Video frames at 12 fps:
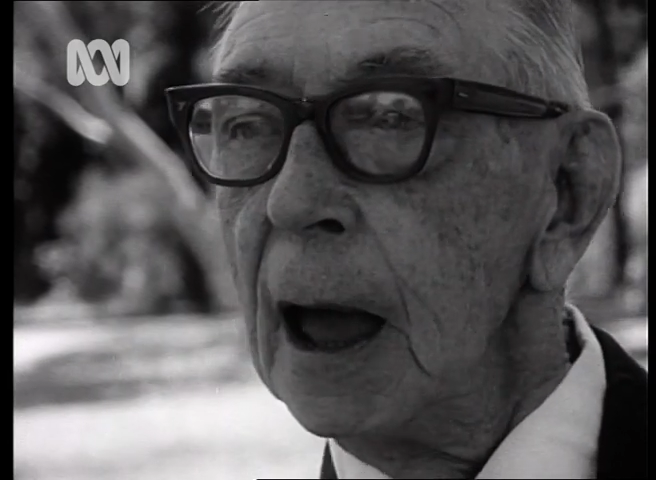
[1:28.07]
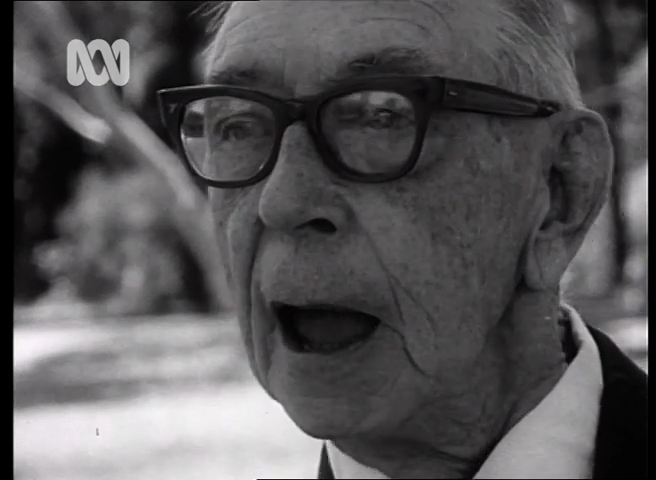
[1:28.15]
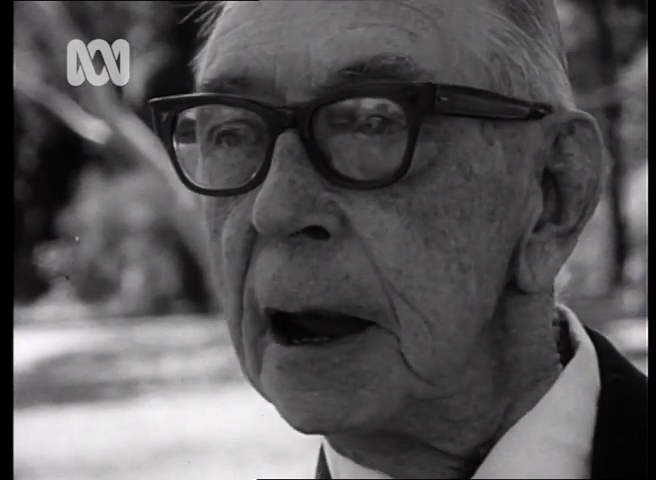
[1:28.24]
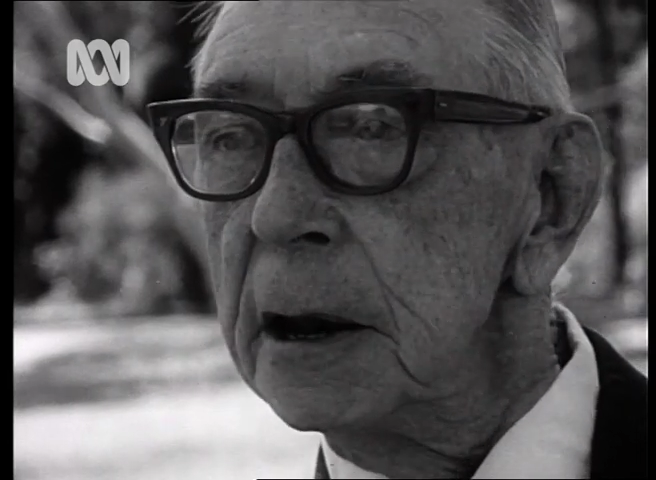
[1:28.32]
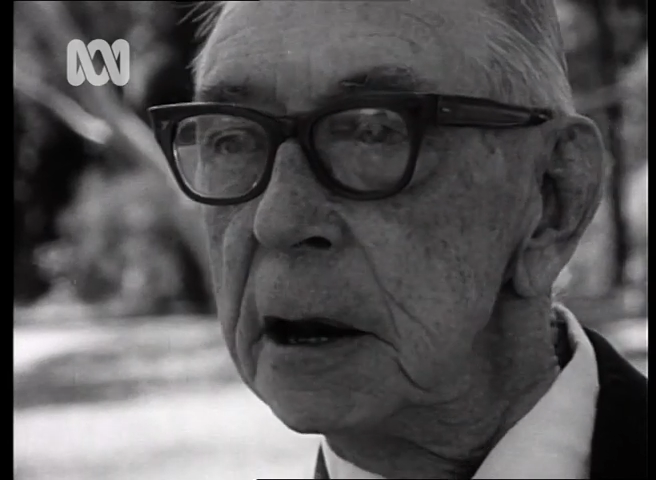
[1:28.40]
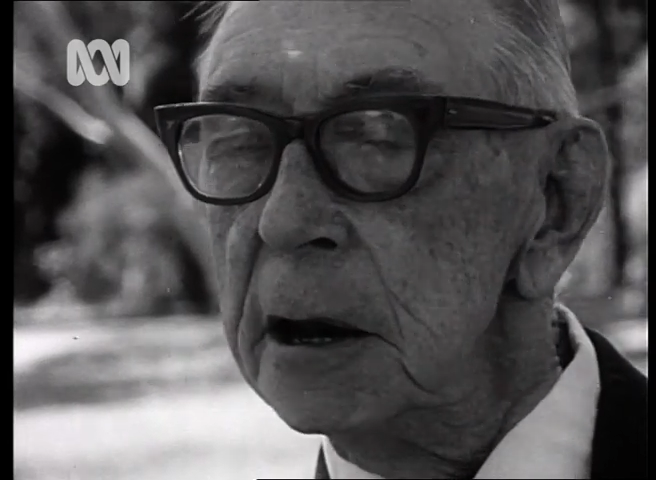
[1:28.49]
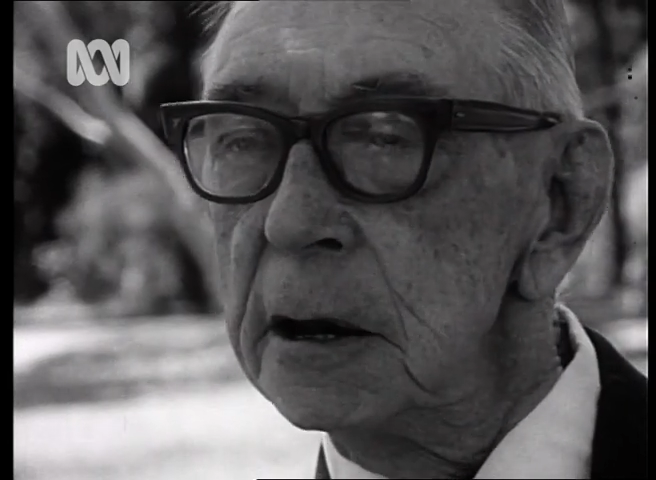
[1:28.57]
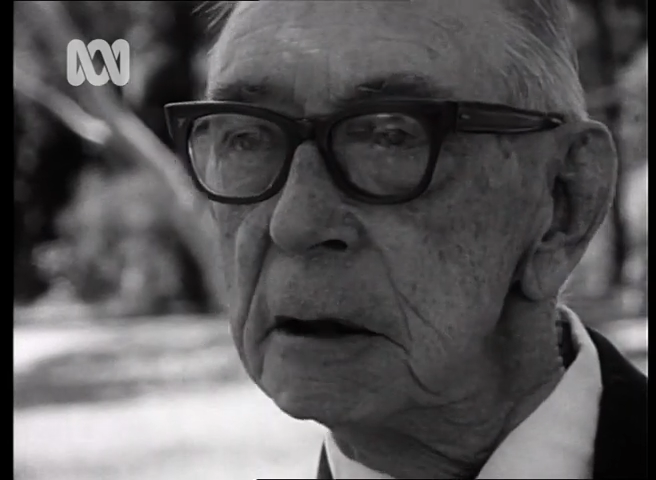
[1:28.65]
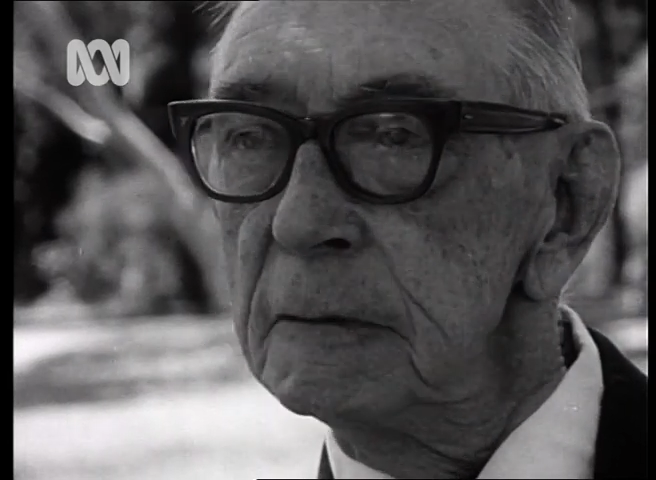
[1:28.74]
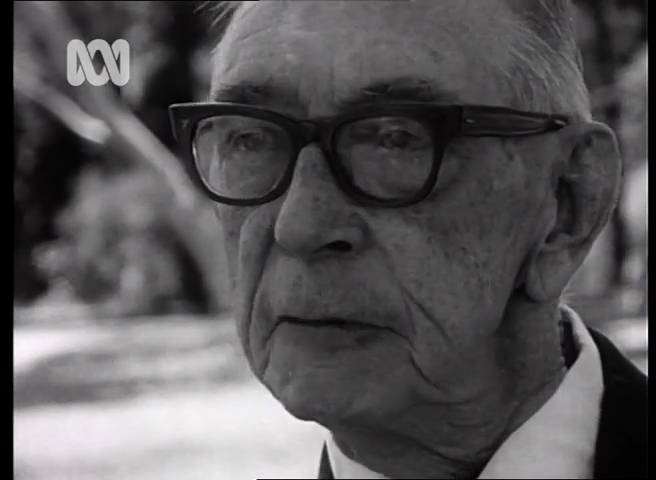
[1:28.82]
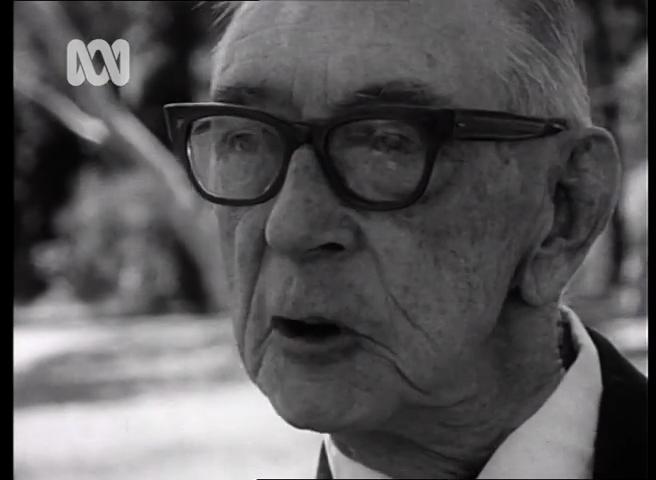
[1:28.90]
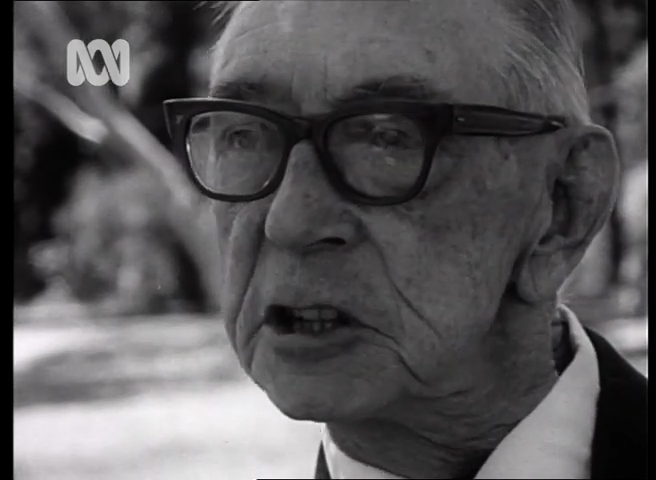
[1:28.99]
And in
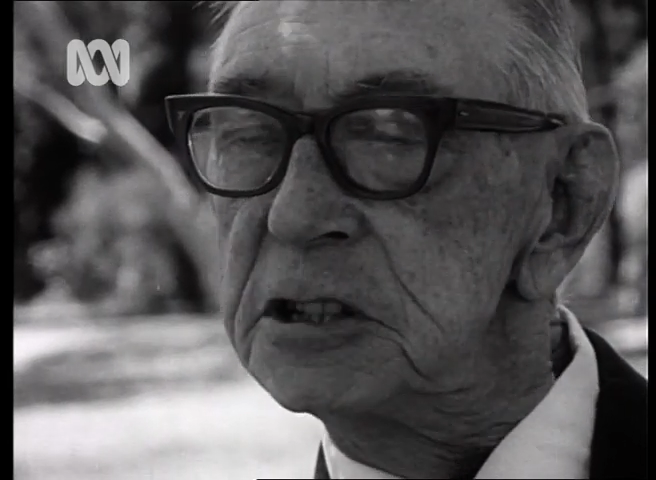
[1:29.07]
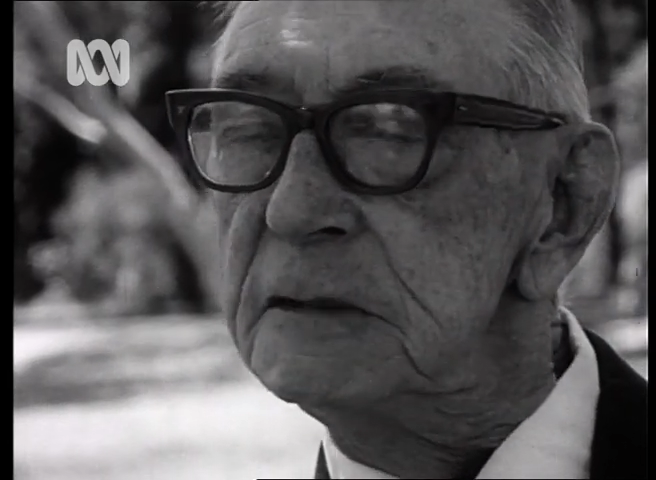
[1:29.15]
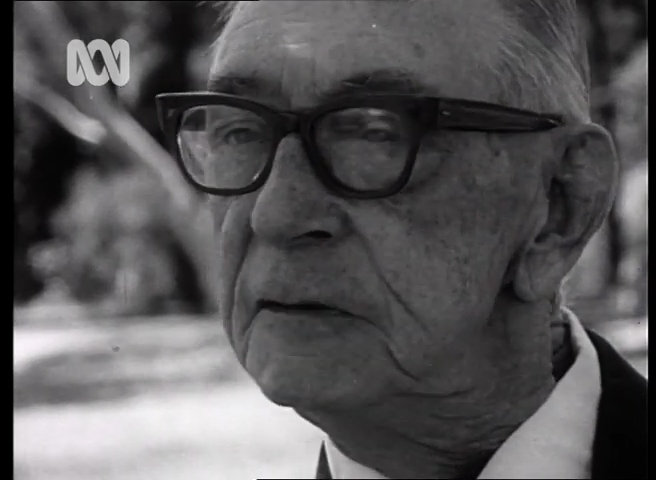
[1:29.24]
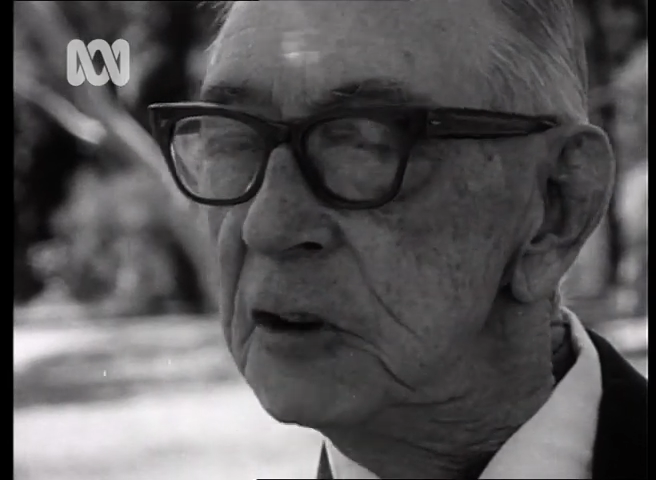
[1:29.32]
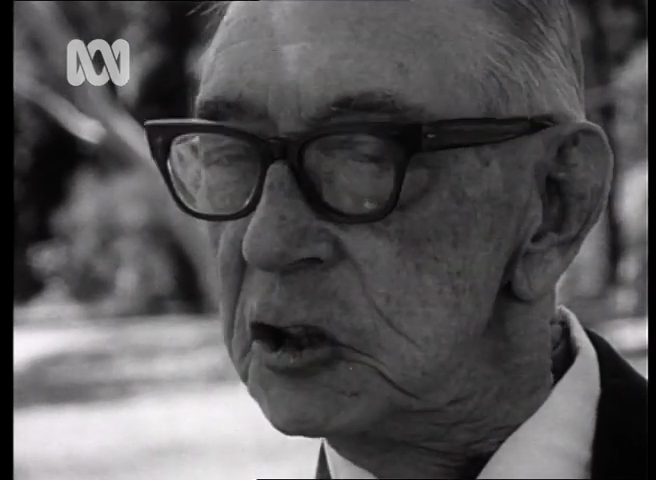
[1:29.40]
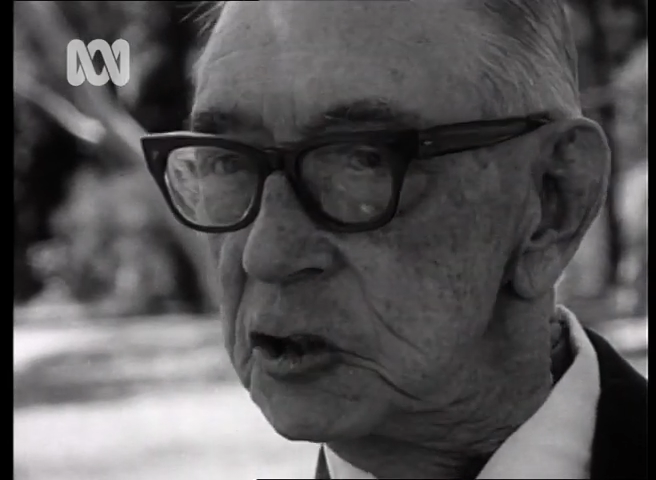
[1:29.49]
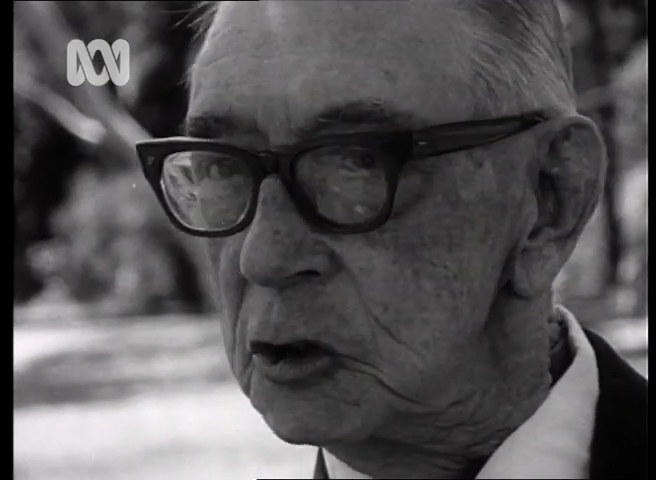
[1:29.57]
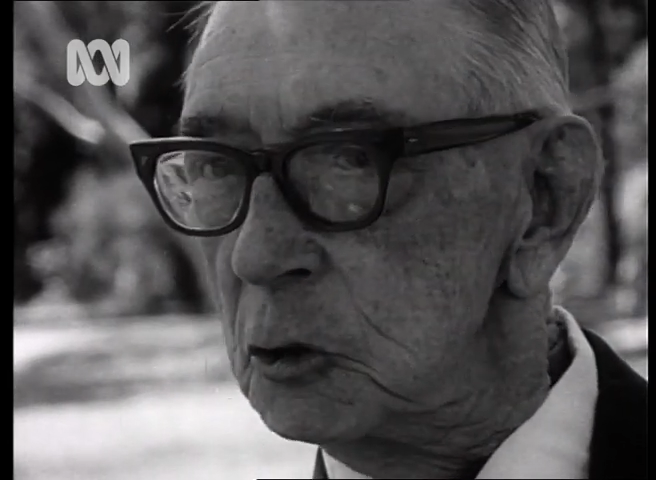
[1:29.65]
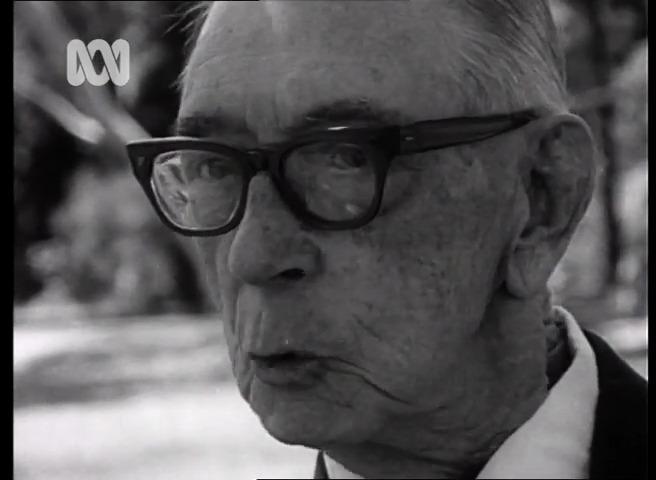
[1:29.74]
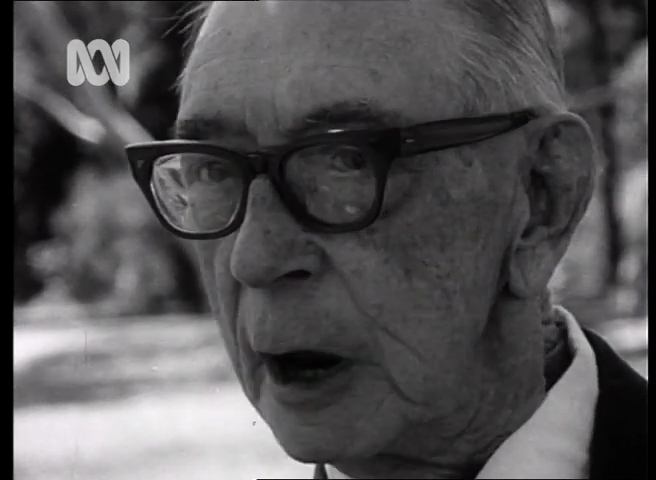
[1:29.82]
the first division that